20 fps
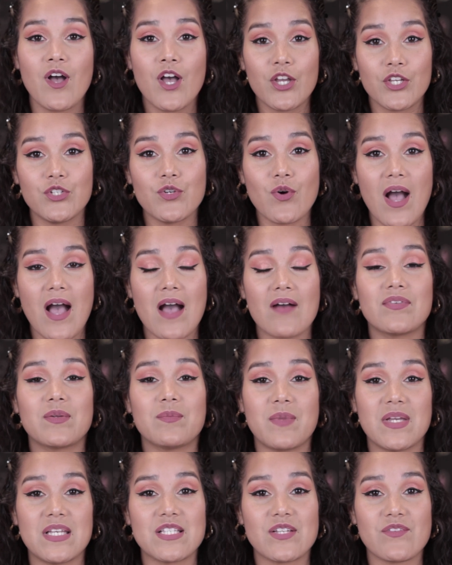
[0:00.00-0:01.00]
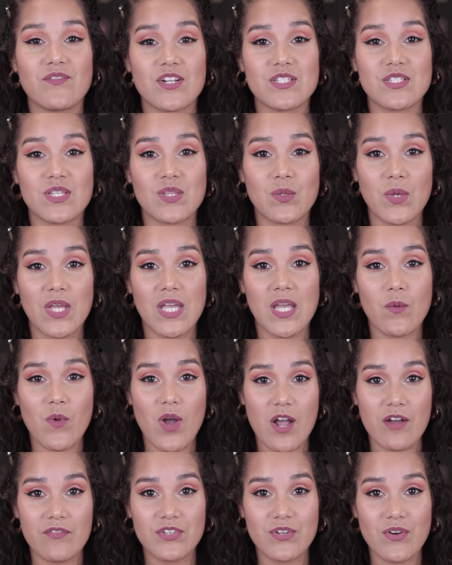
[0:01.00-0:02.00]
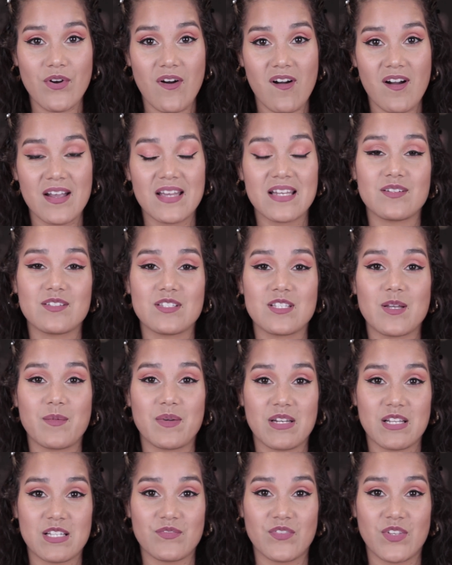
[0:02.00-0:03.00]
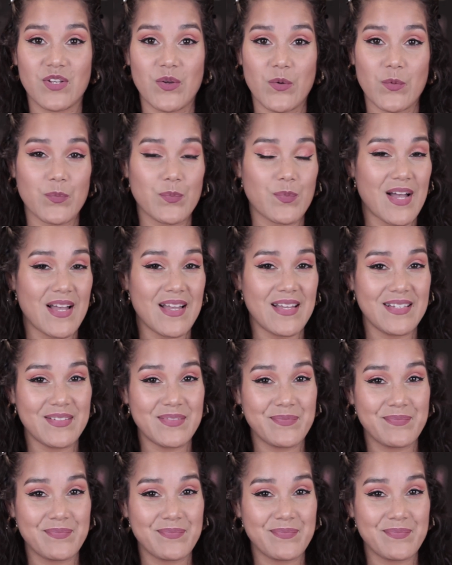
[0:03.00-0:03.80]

You all have an amazing rest of the week and wherever you are, and I'll see you in my next video. Bye.